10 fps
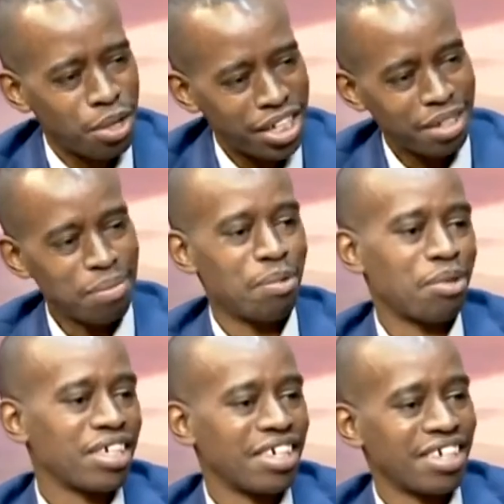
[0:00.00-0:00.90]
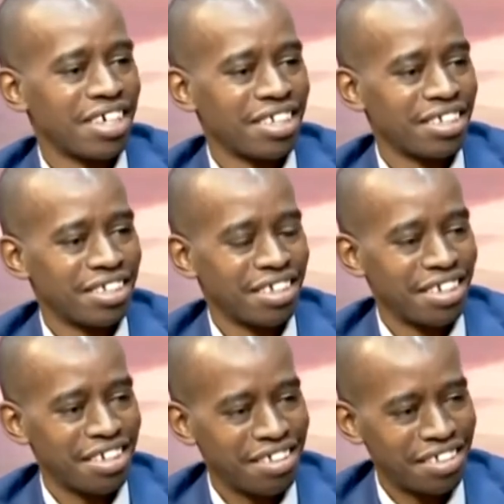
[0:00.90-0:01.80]
what is important is
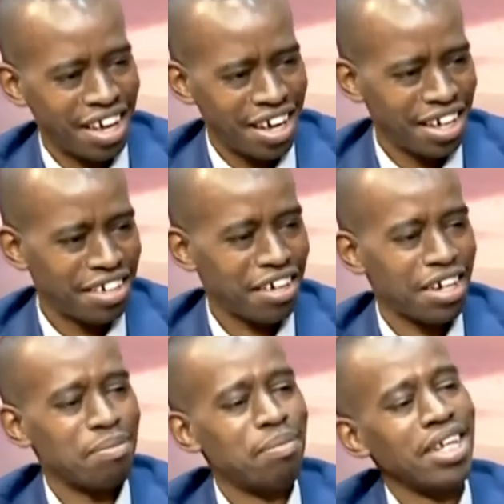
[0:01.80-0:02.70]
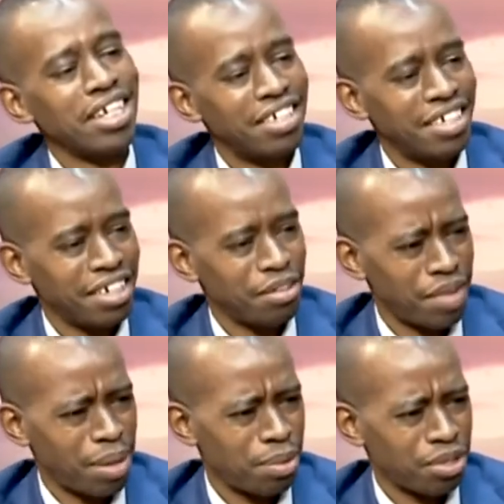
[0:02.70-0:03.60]
the credibility
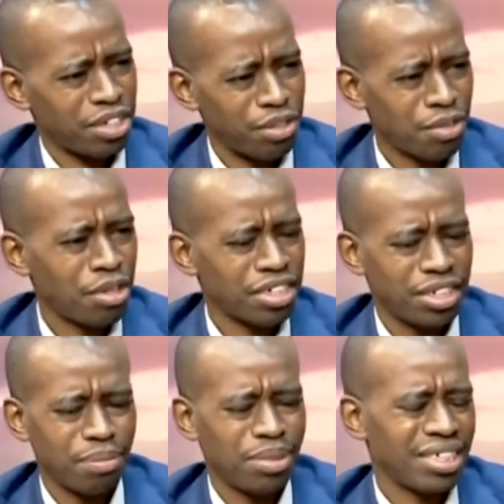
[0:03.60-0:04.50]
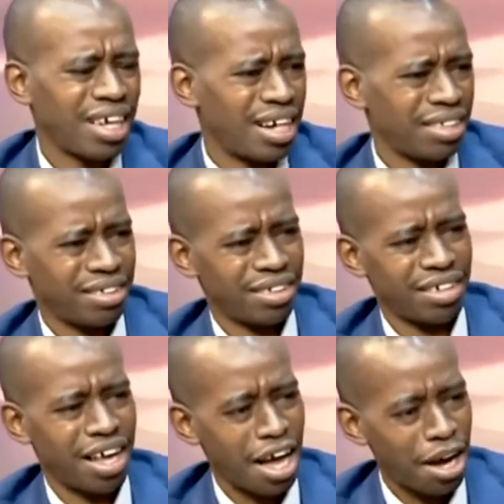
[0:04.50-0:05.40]
of that process. Of course,
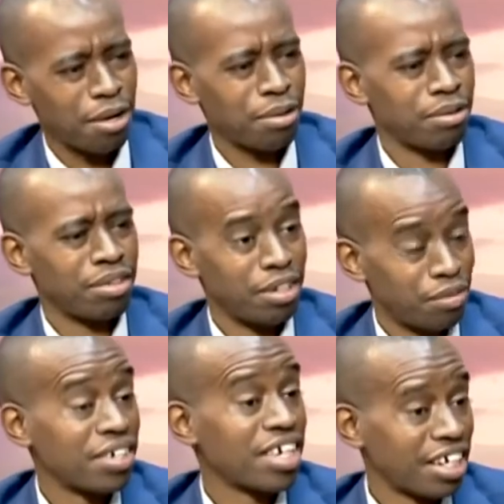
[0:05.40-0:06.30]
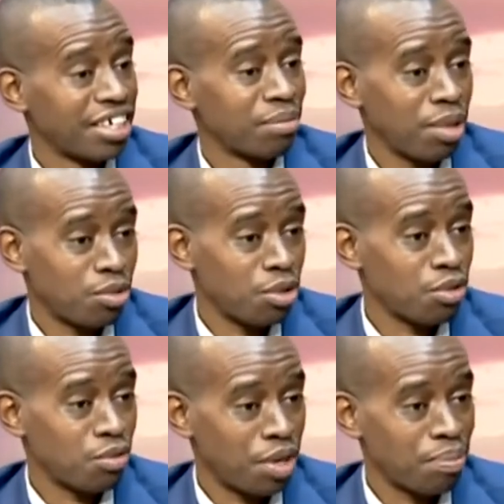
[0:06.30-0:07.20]
besides how different actors might
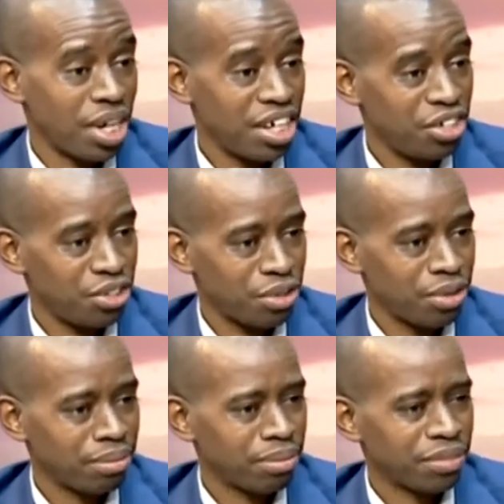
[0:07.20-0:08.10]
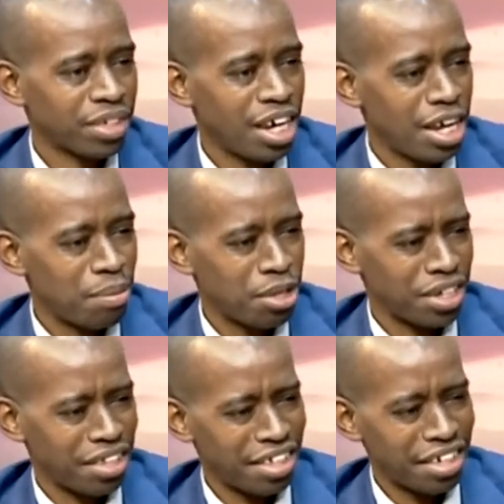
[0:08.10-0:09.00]
want to frame the issue,
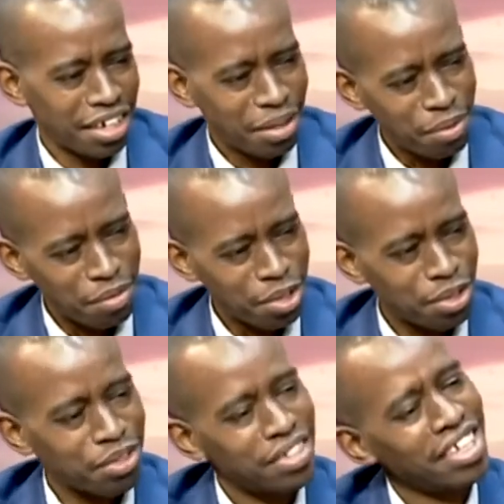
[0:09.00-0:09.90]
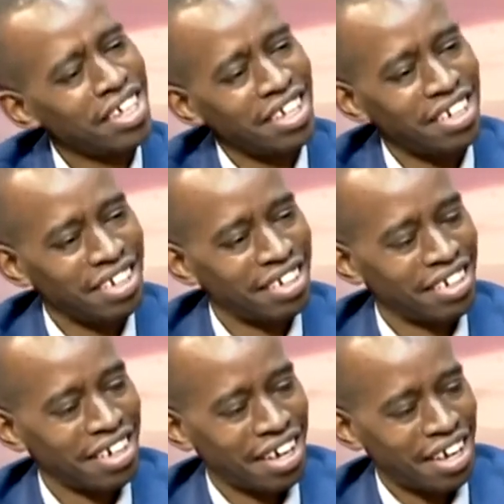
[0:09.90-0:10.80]
because I think we've also
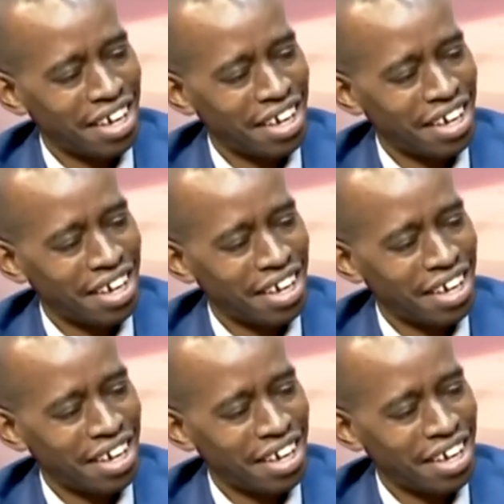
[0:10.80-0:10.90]
seen